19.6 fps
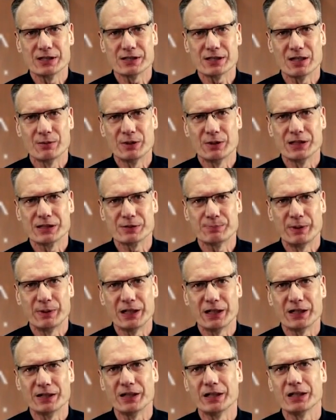which a
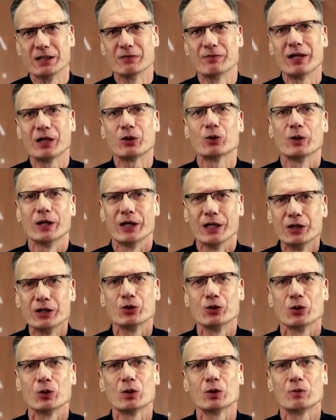company that's not yet making
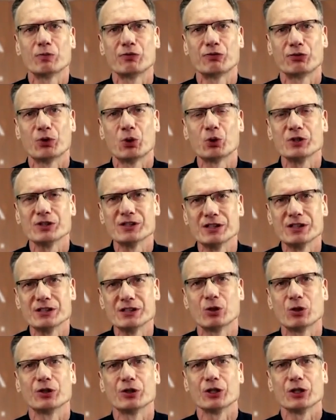profits
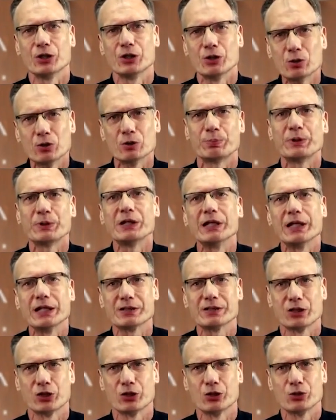consumes its cash
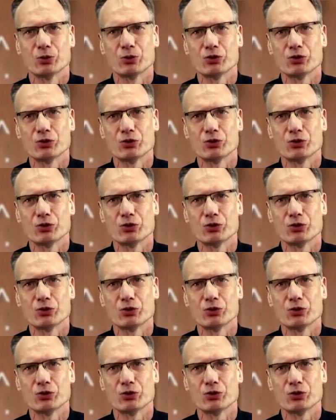reserves.